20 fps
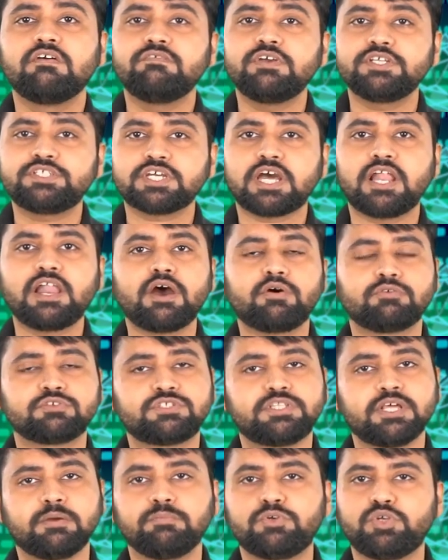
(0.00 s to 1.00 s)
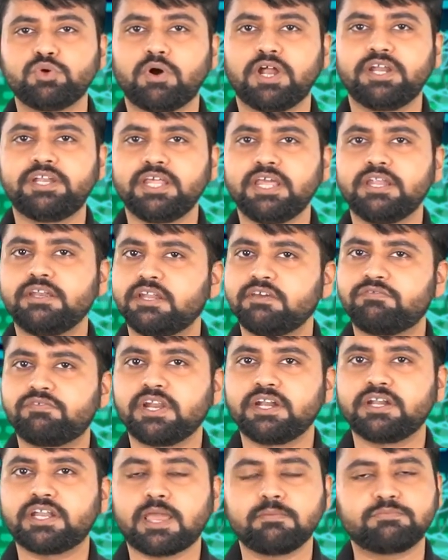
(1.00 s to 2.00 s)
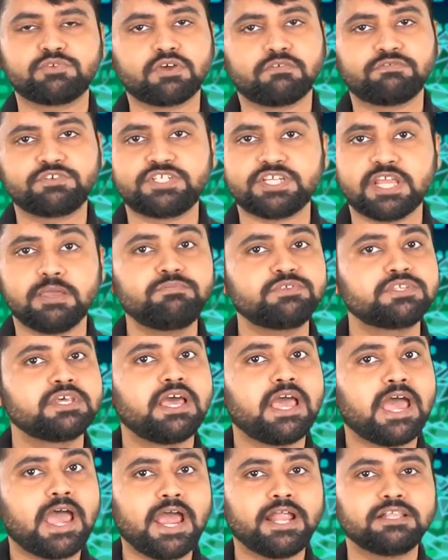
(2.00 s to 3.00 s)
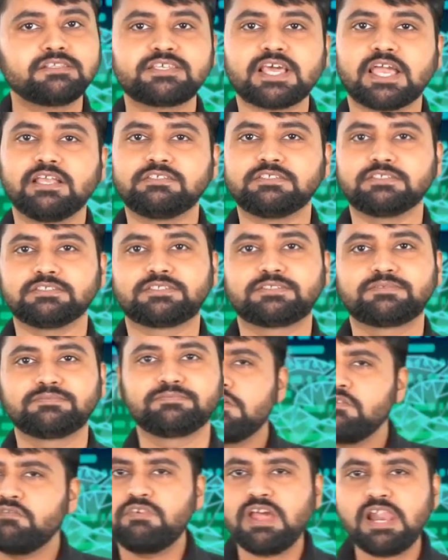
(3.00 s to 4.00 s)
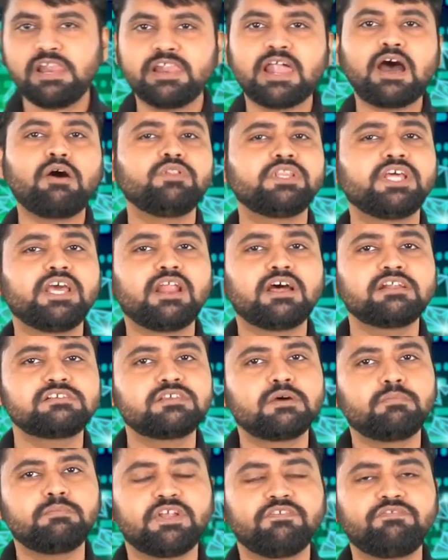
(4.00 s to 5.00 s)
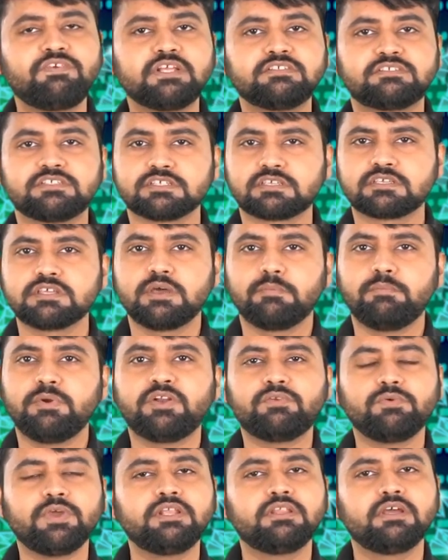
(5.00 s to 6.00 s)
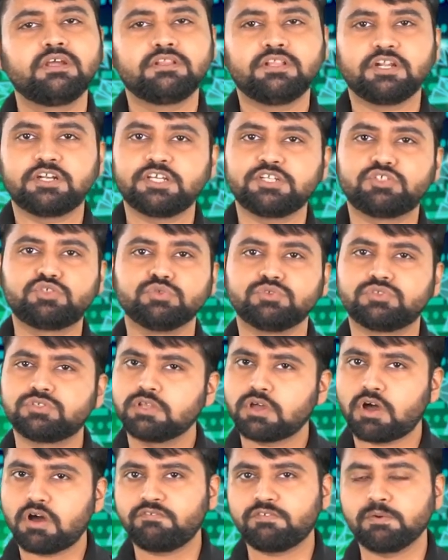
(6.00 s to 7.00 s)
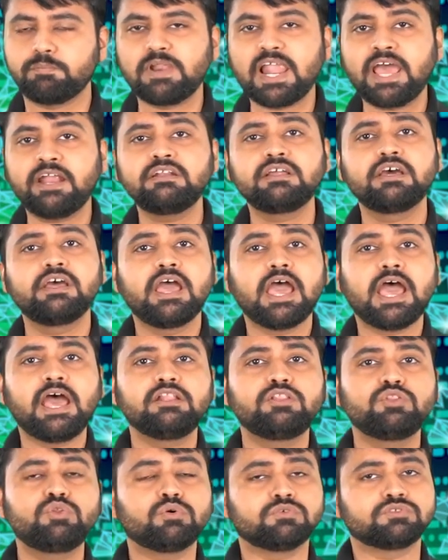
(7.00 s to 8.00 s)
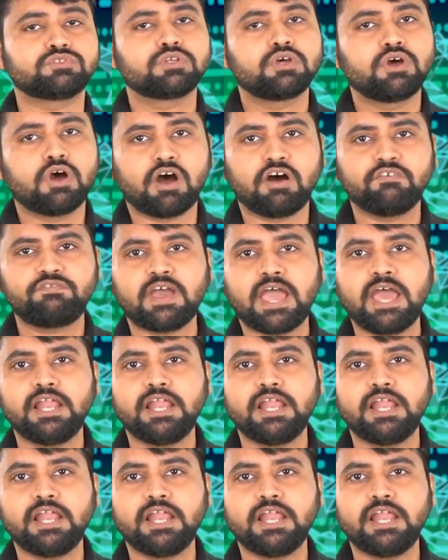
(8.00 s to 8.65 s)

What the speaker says: which allows them to attain different types of shapes and sizes. Well, now there are some differences between the tissues of a plant and those of